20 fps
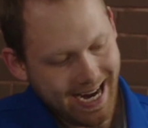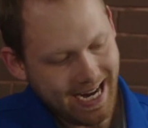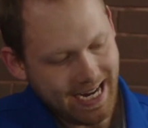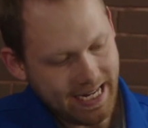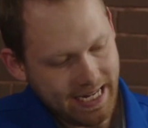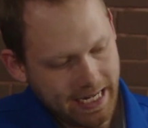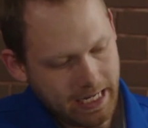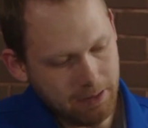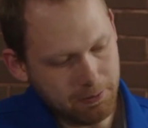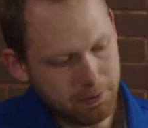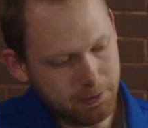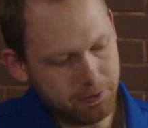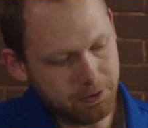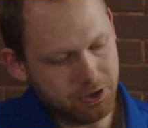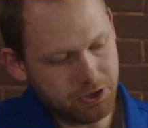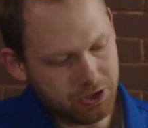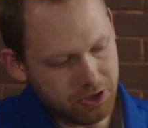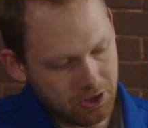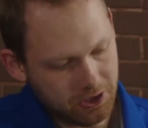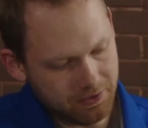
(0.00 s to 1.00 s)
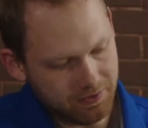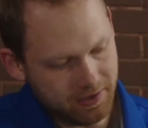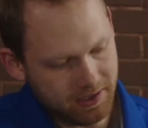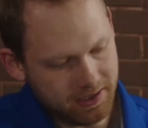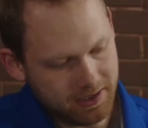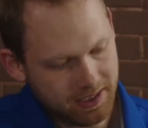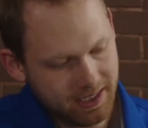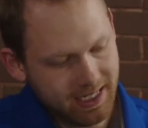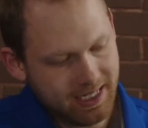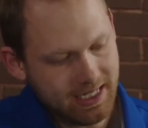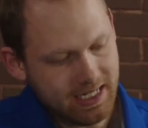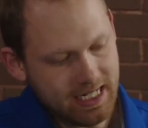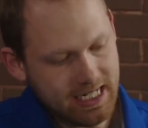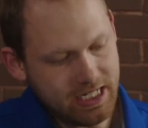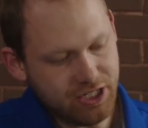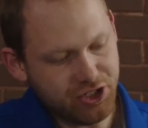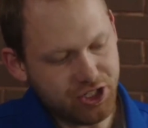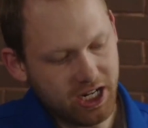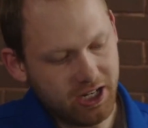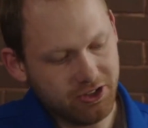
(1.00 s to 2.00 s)
a Hebrew servant, he
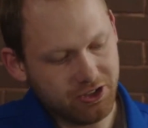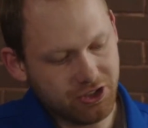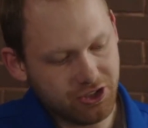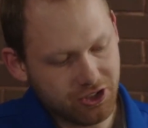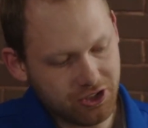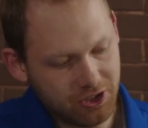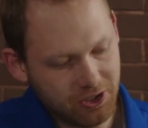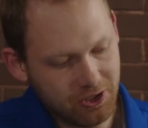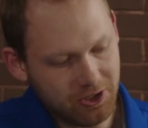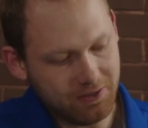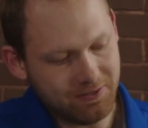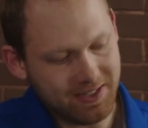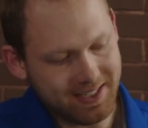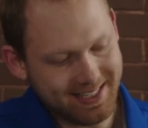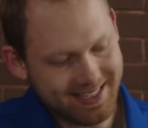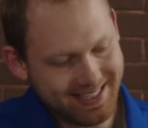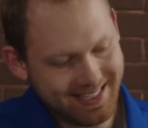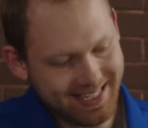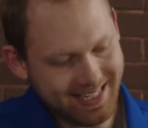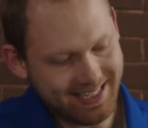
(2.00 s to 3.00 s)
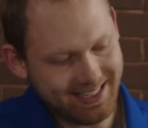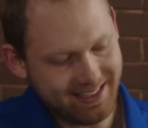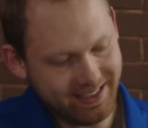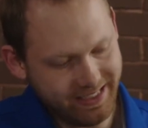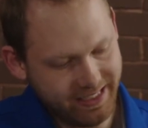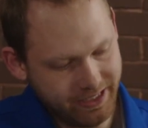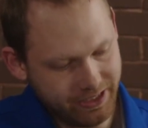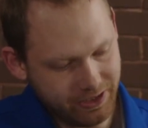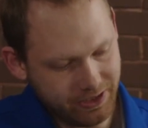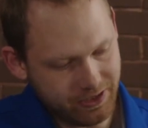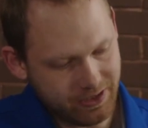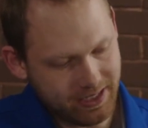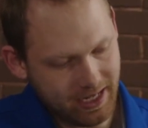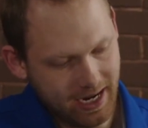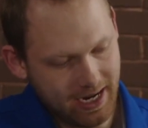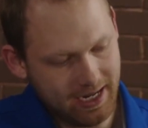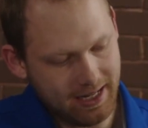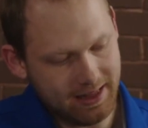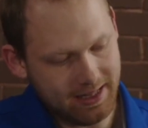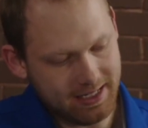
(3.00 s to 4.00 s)
shall serve 6 years,
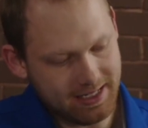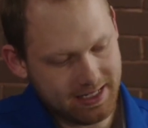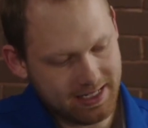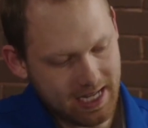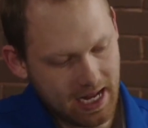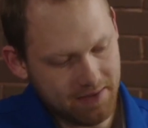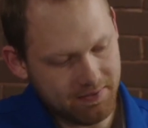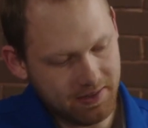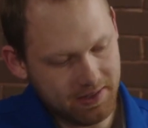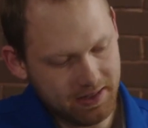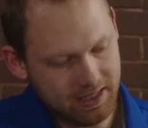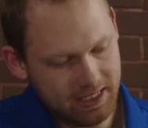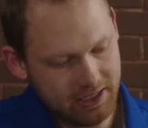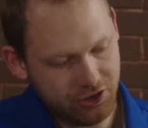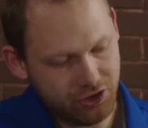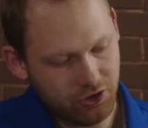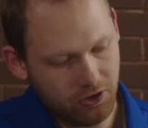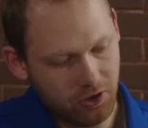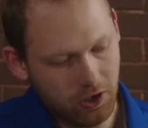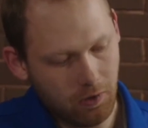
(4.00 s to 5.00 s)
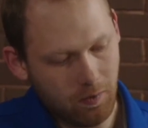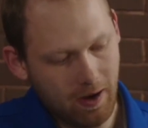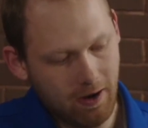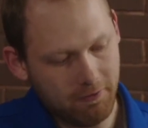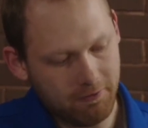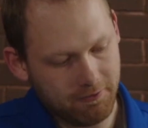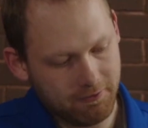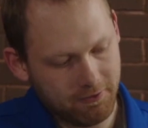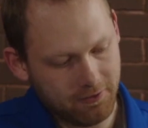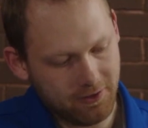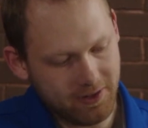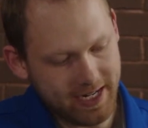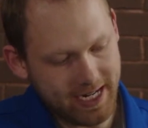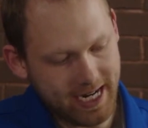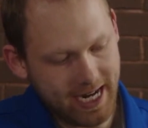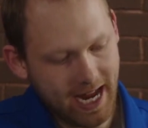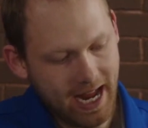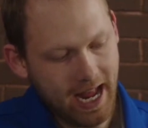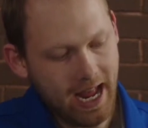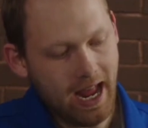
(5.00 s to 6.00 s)
and in the 7th he shall go out
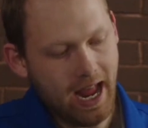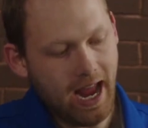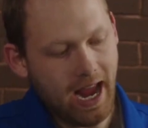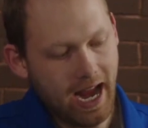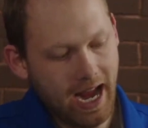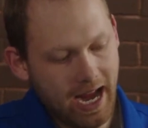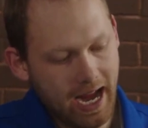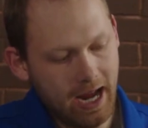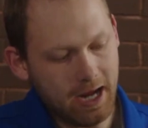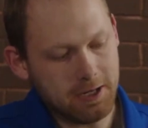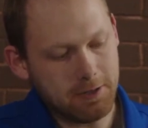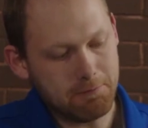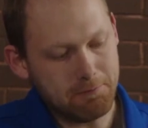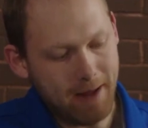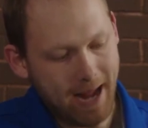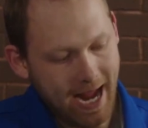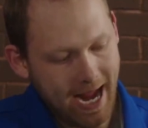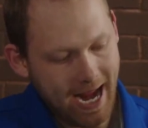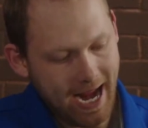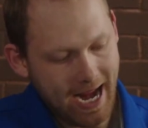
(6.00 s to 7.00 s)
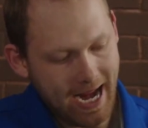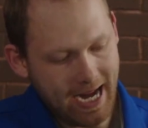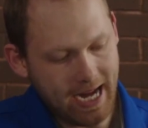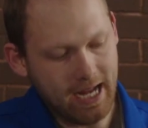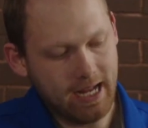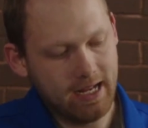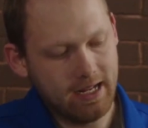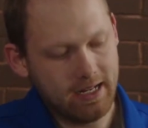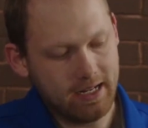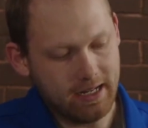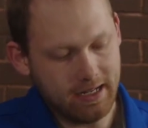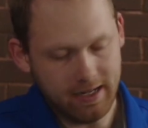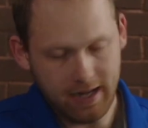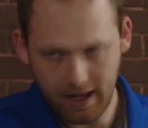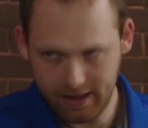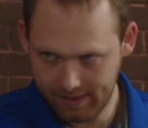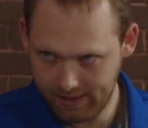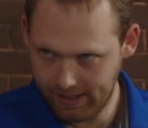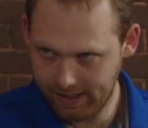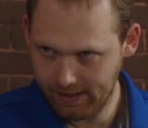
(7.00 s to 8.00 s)
free and pay
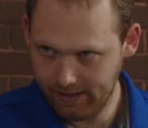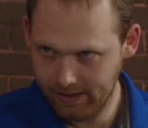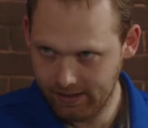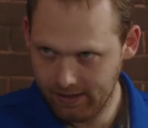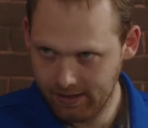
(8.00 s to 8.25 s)
nothing.